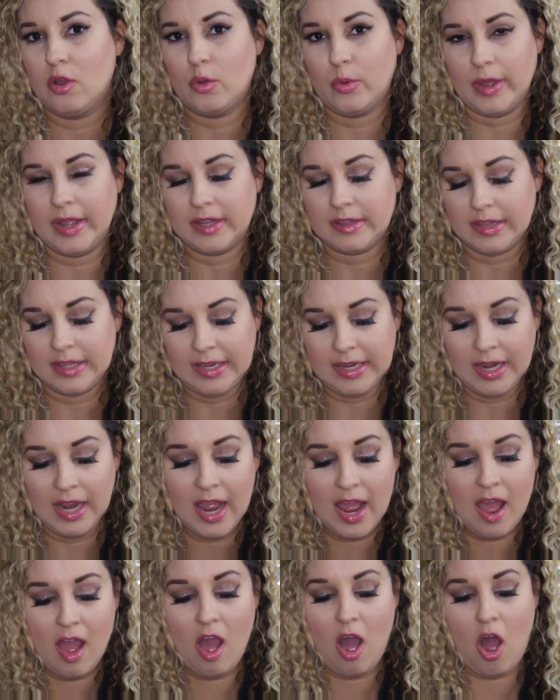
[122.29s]
quickly,
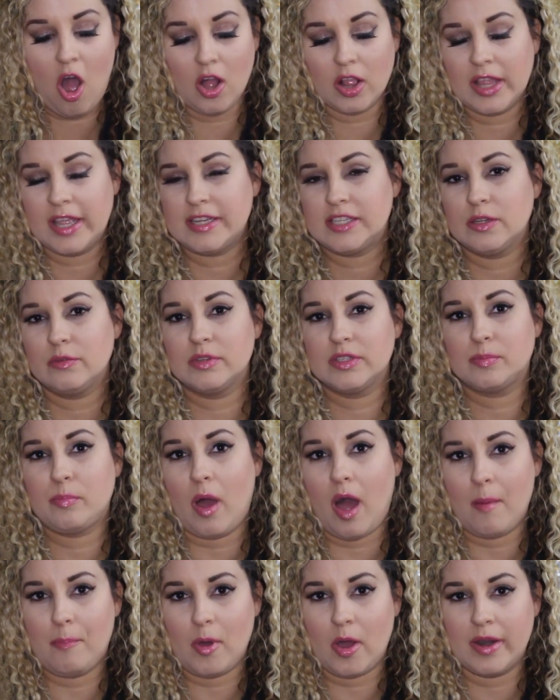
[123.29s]
all I do is
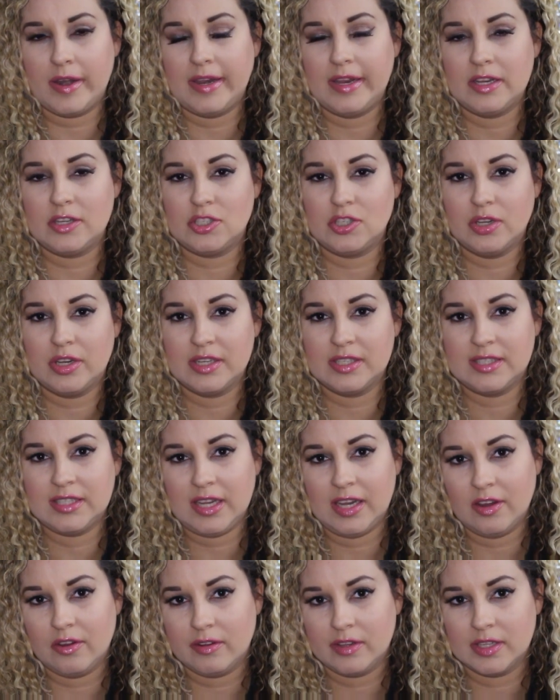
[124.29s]
pop on it, as you can see
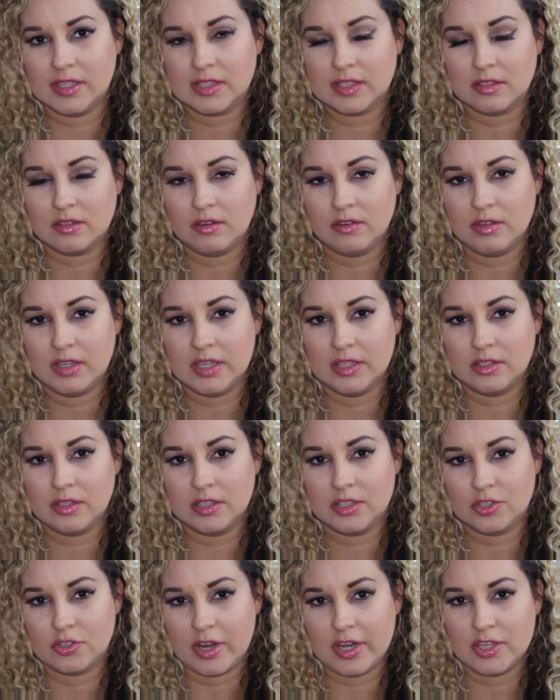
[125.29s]
here in this little
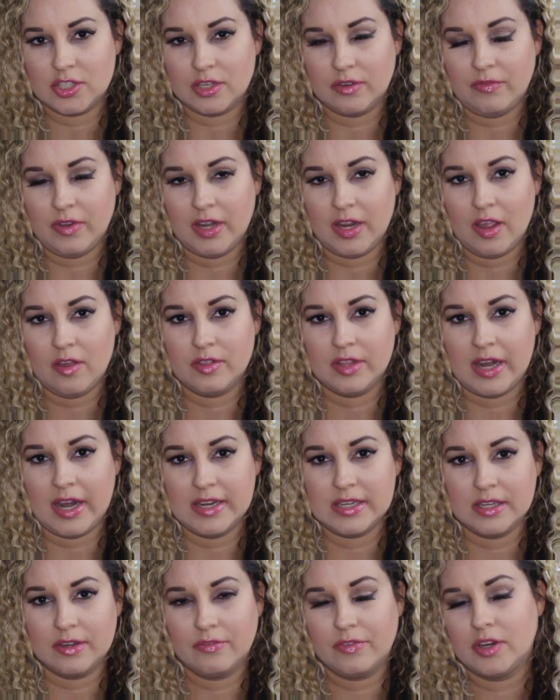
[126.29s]
illustration video that I
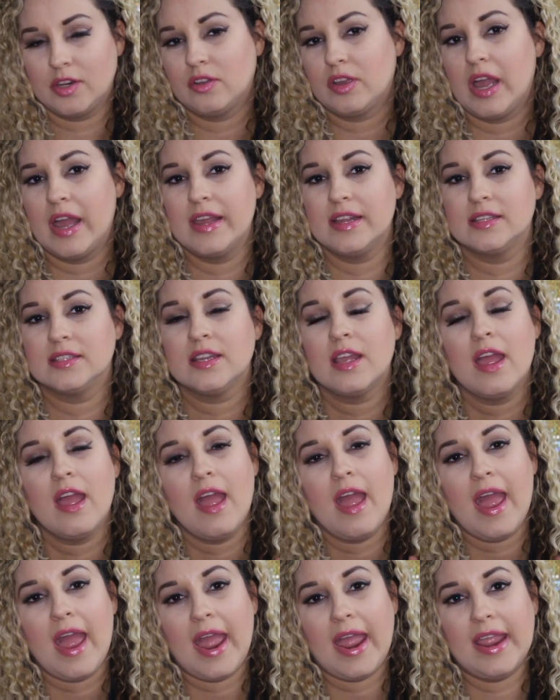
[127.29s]
did for you guys.
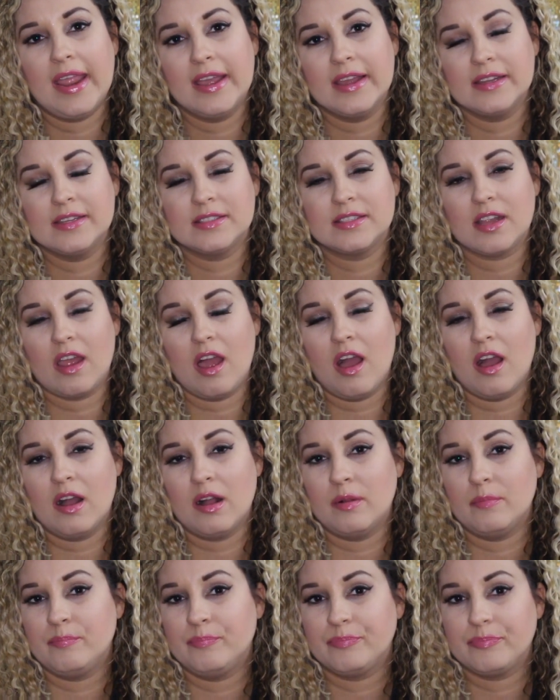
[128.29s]
And
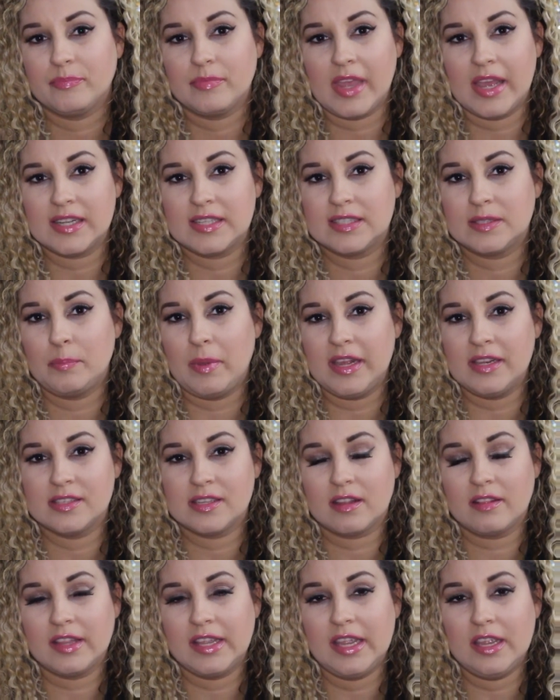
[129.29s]
that's
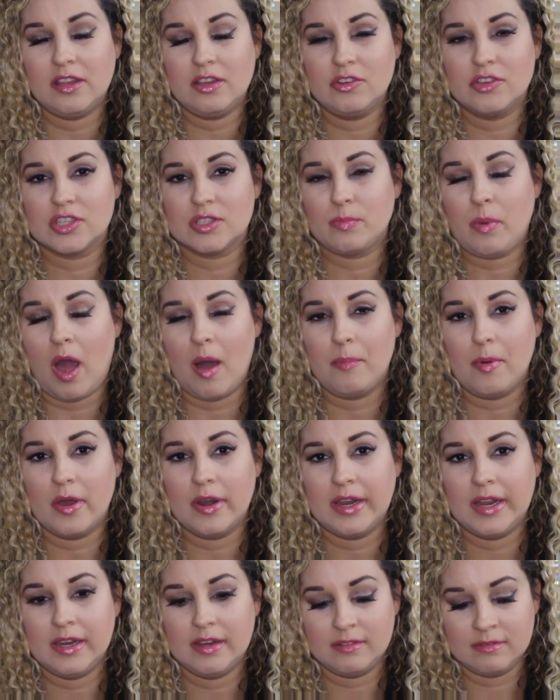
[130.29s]
basically it. You just pop
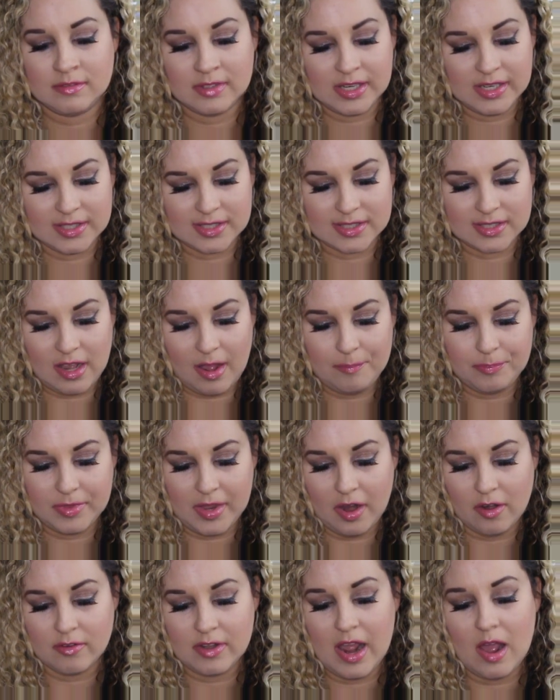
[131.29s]
on it and it's up
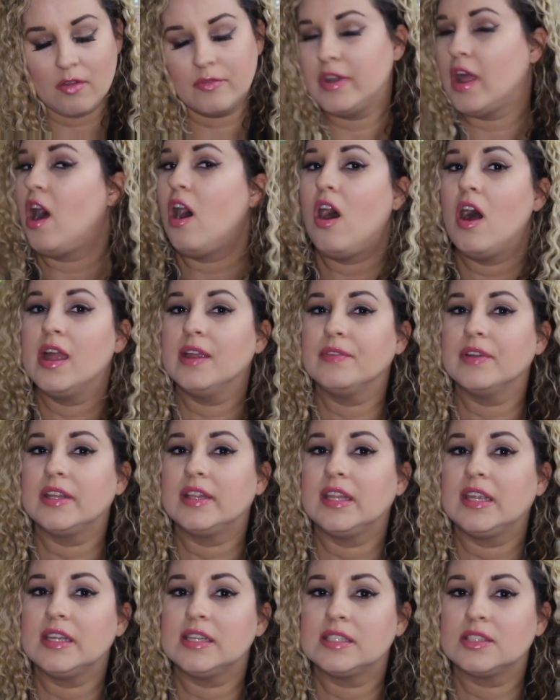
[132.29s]
there. Now, not
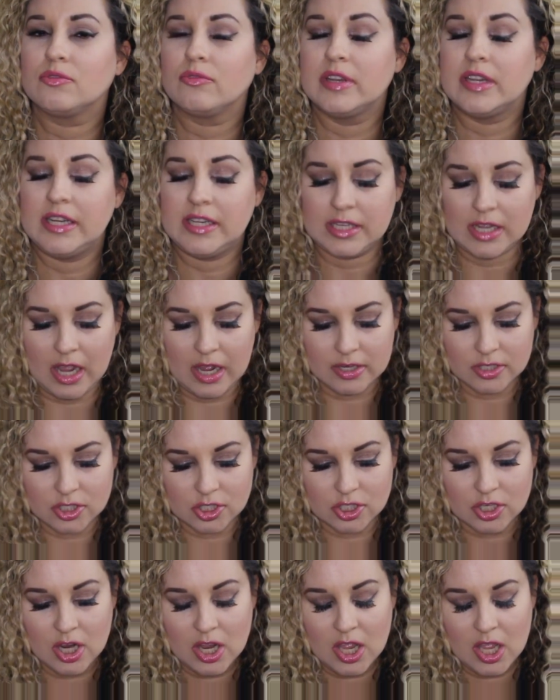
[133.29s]
everything is 3D
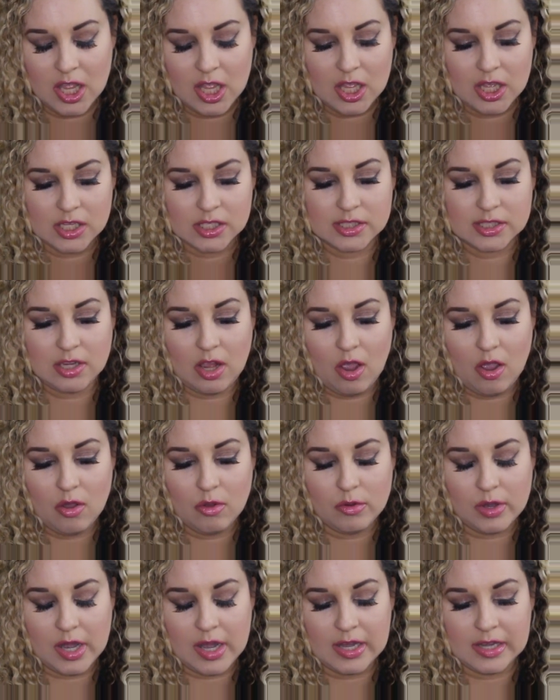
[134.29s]
Touch.
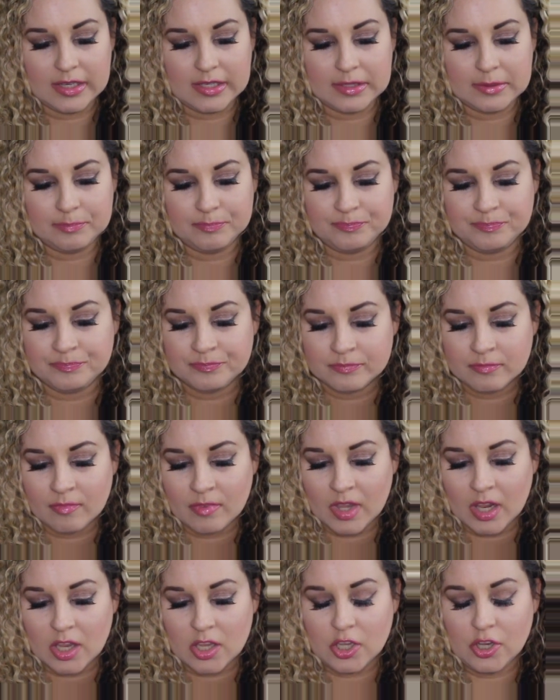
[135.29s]
So,
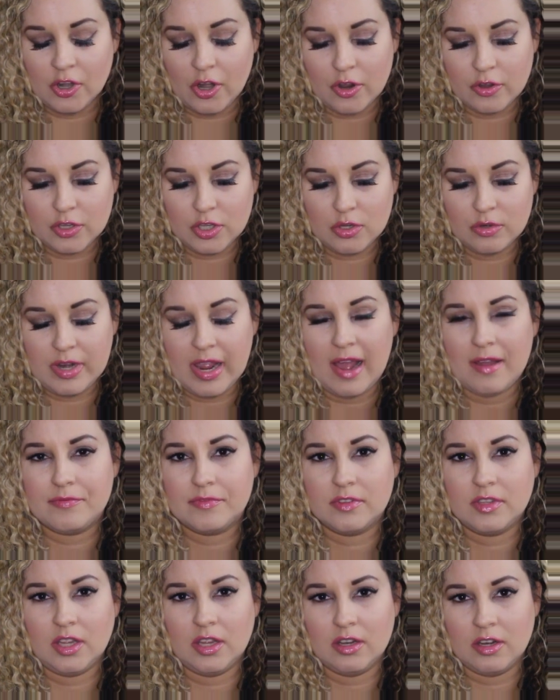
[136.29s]
you'd
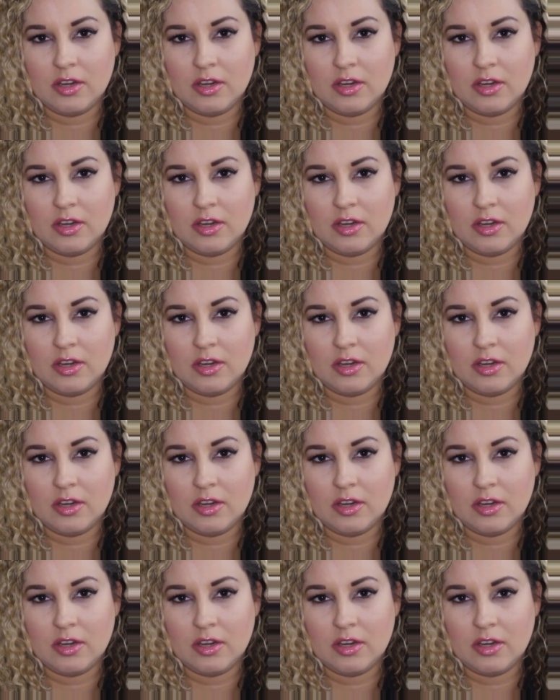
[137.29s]
have,